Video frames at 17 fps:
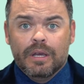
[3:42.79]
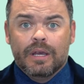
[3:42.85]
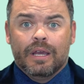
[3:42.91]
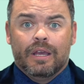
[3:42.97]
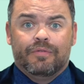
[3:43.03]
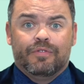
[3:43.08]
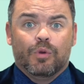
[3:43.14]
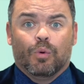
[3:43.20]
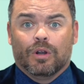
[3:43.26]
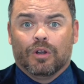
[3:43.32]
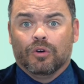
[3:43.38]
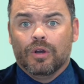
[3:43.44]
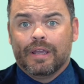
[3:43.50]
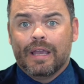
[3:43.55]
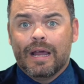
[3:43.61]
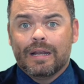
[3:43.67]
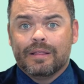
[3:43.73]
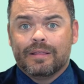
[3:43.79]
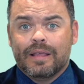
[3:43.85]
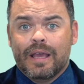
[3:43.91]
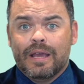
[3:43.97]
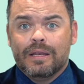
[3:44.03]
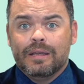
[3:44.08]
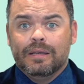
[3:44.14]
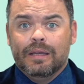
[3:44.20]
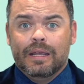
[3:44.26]
If you want to look at it
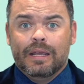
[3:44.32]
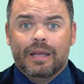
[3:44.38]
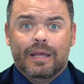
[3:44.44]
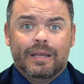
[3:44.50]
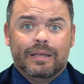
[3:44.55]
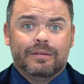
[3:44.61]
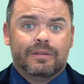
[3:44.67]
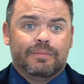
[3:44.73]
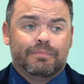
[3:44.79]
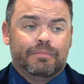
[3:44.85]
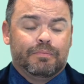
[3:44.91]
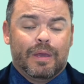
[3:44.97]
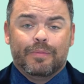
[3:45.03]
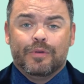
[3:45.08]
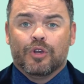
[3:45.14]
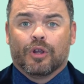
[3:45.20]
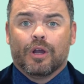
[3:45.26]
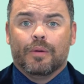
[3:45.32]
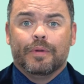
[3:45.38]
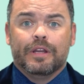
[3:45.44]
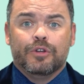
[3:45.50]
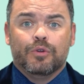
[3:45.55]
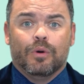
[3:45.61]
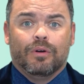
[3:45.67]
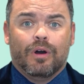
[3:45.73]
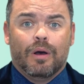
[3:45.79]
then, and maybe you're coming
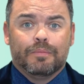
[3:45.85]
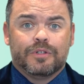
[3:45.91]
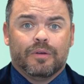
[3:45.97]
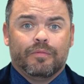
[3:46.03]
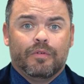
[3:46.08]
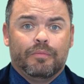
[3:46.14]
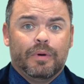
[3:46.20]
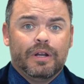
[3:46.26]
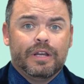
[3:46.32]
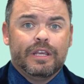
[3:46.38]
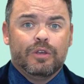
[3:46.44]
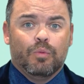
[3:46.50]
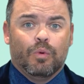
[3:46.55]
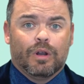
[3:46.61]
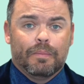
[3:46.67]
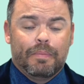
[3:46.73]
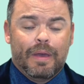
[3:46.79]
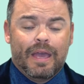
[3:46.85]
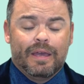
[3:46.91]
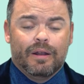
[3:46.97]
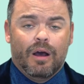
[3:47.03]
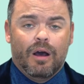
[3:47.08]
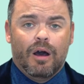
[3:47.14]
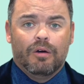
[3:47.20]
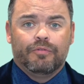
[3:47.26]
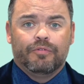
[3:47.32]
into a lump sum of money, you want to pay it
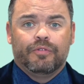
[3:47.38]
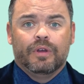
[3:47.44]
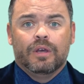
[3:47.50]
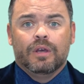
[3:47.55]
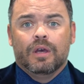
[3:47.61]
off.